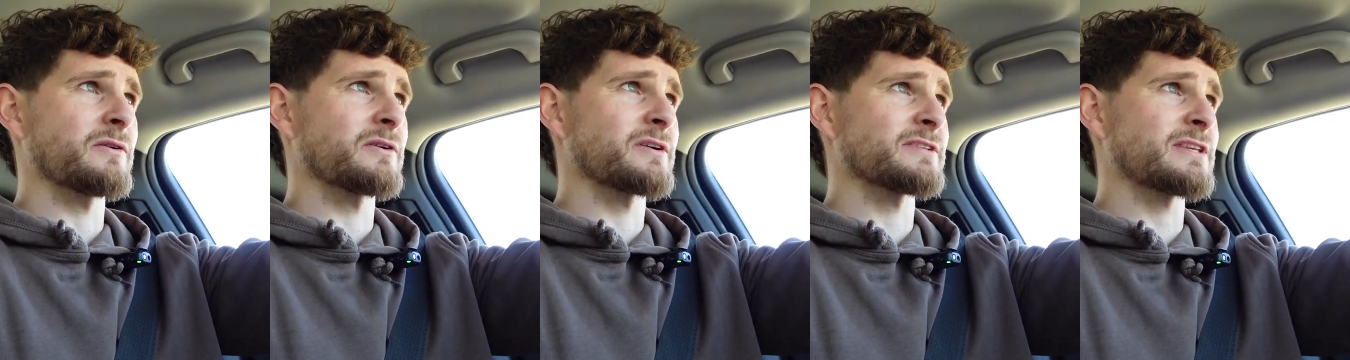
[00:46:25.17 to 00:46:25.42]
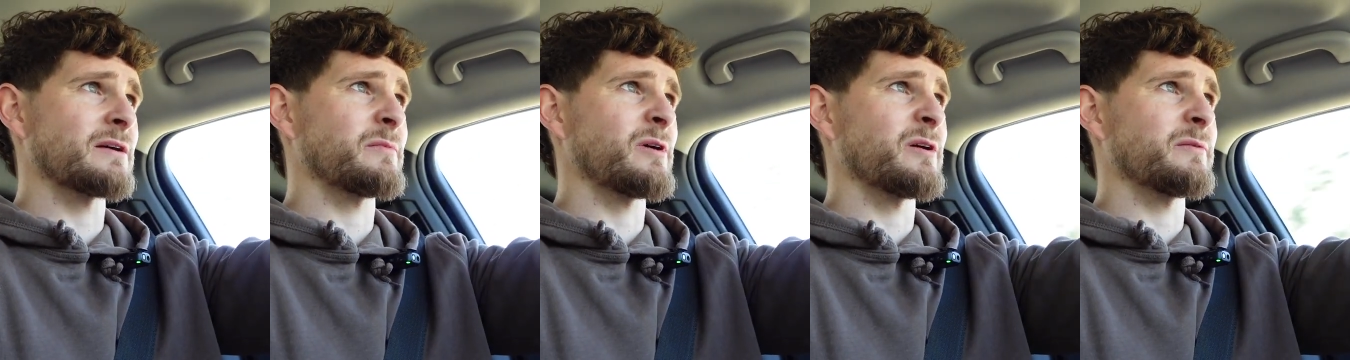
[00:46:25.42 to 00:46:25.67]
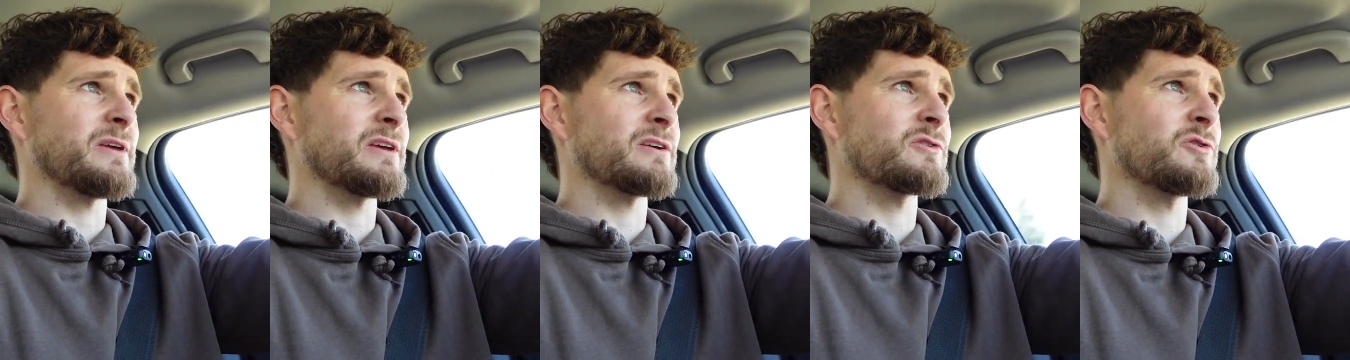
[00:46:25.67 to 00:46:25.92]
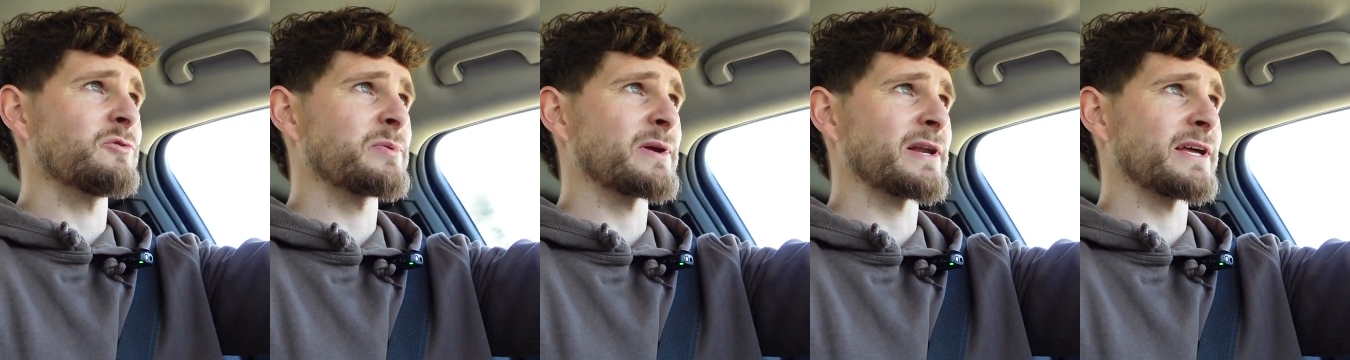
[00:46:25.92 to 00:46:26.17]
because that might be a
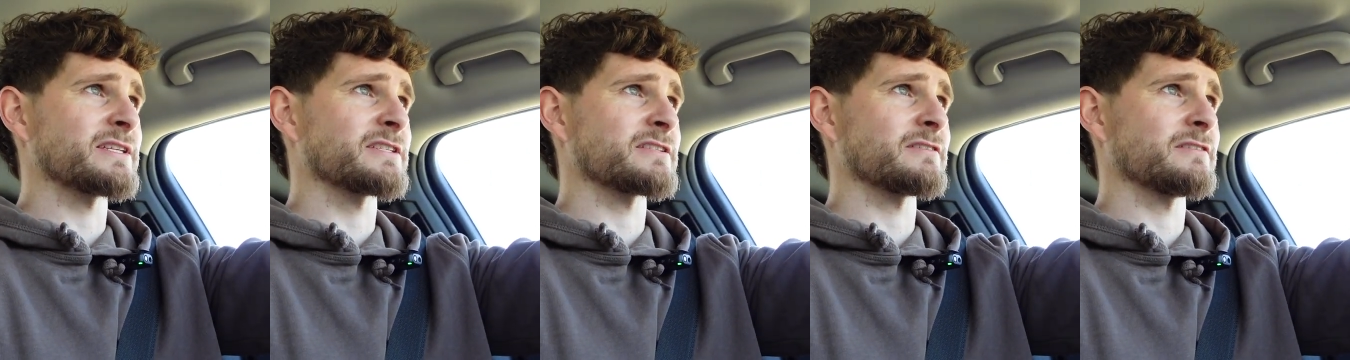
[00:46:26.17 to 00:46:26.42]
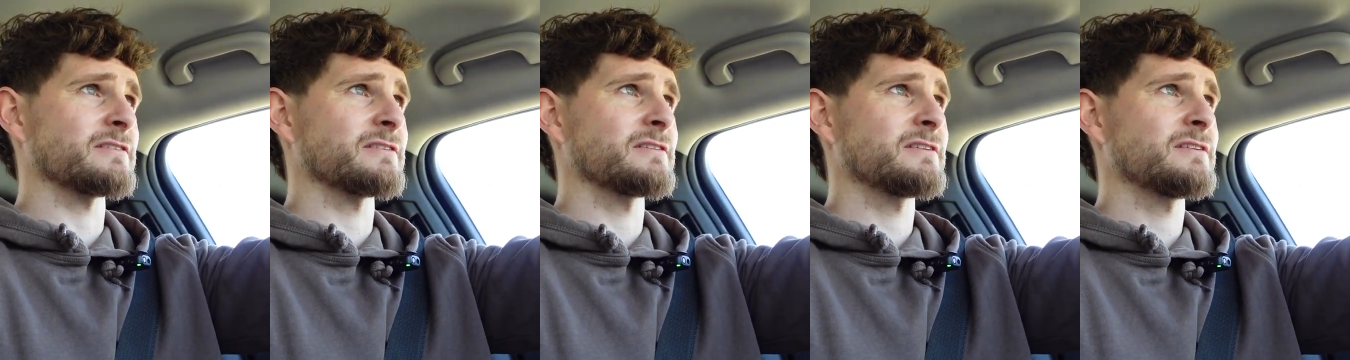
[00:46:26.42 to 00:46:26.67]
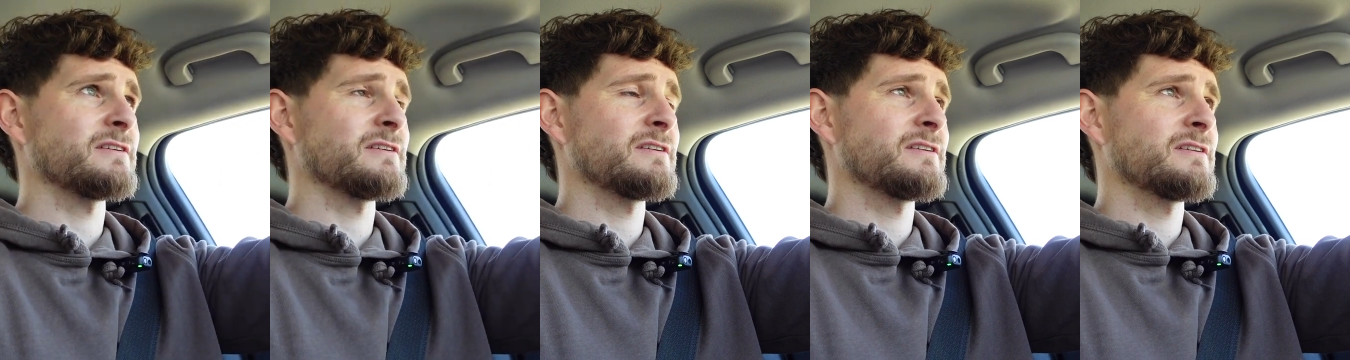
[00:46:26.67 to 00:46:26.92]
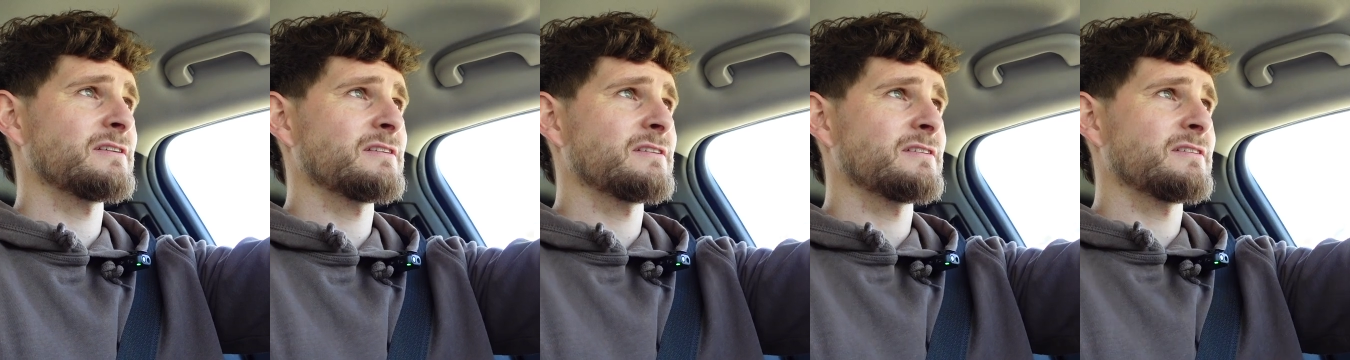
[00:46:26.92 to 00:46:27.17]
cool place to
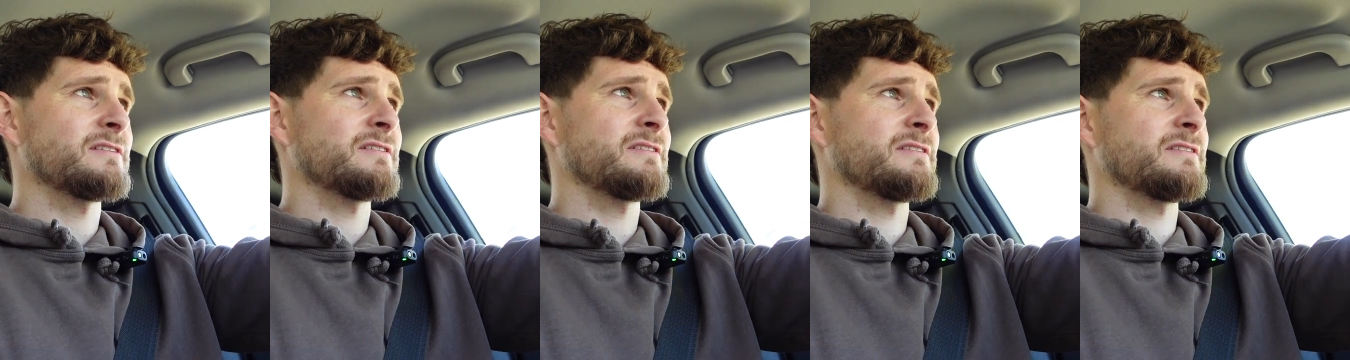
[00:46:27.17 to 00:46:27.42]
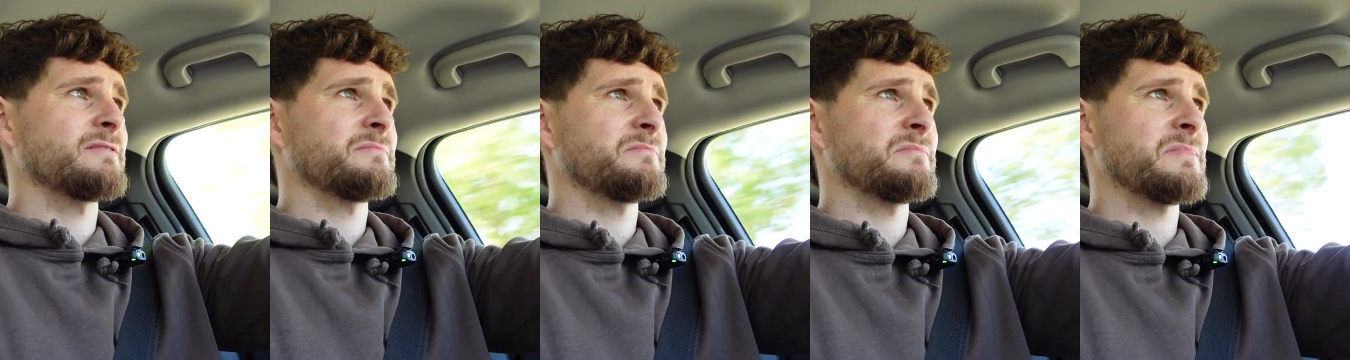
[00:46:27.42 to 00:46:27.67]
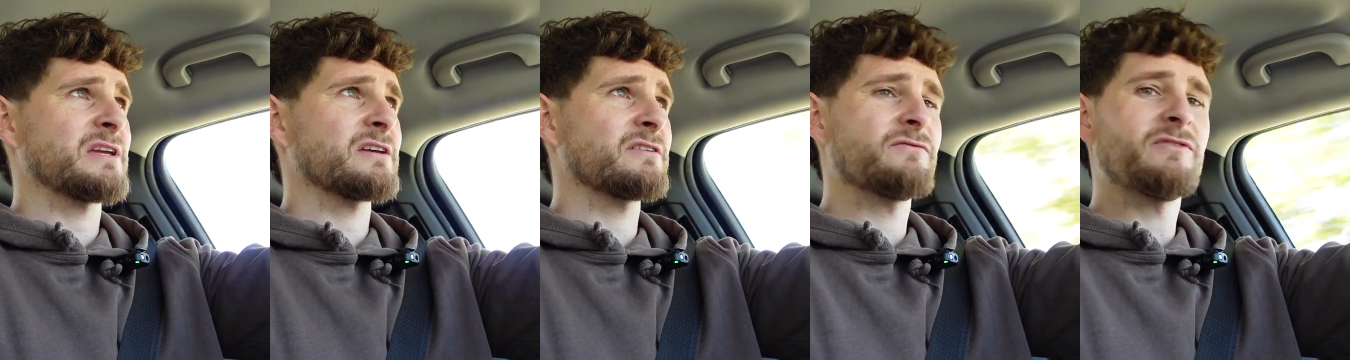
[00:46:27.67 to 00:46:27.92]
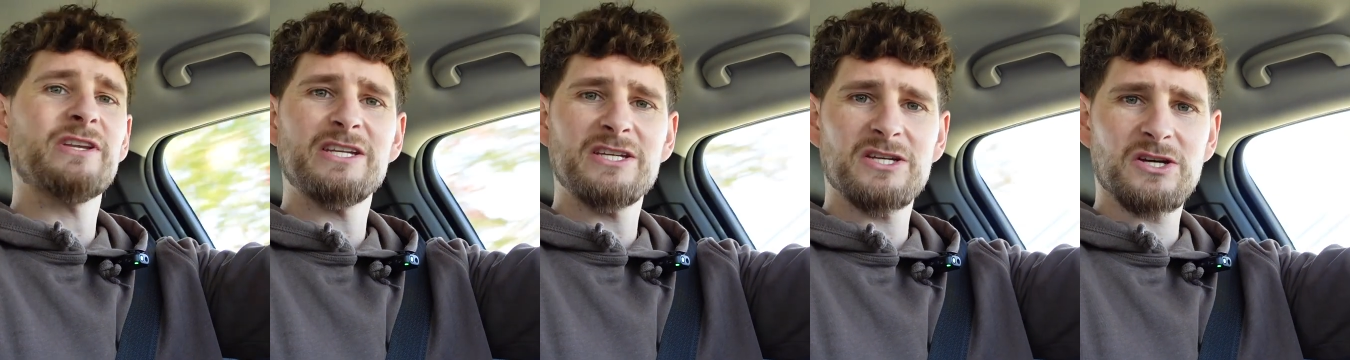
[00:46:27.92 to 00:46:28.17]
make a
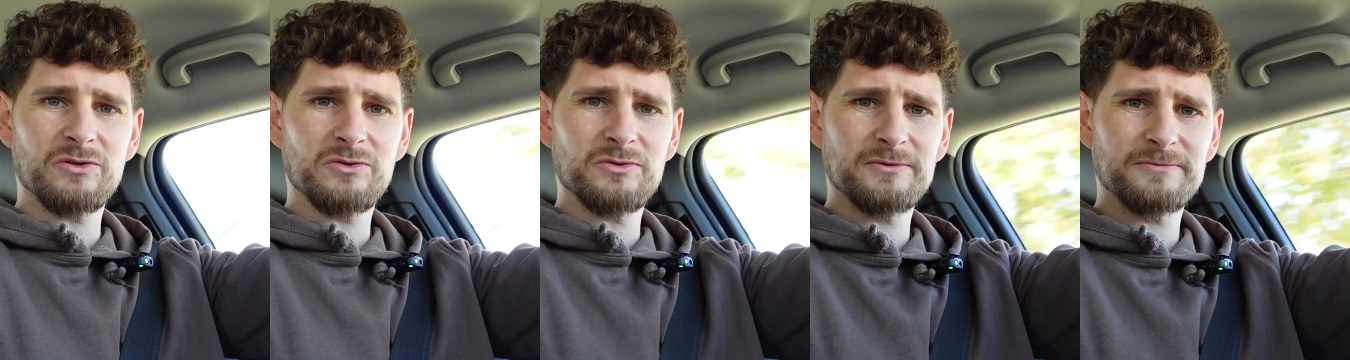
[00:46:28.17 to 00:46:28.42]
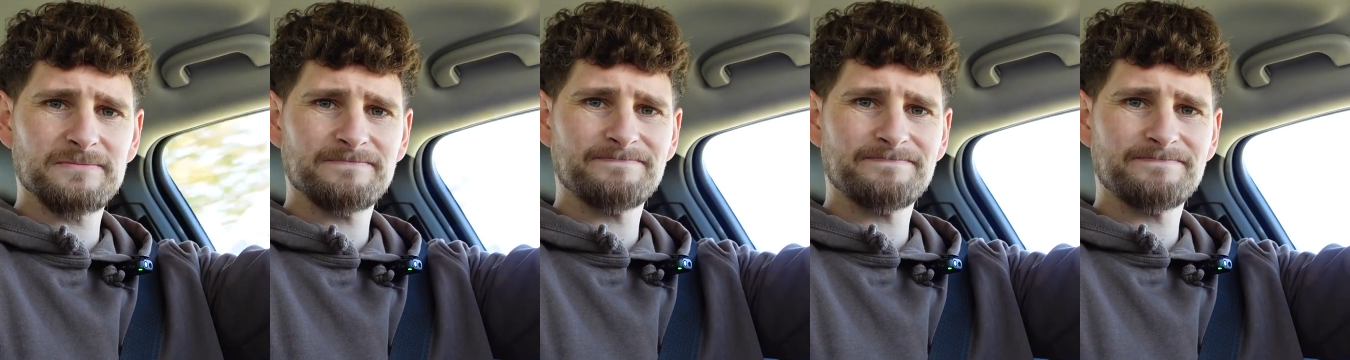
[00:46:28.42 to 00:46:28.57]
video.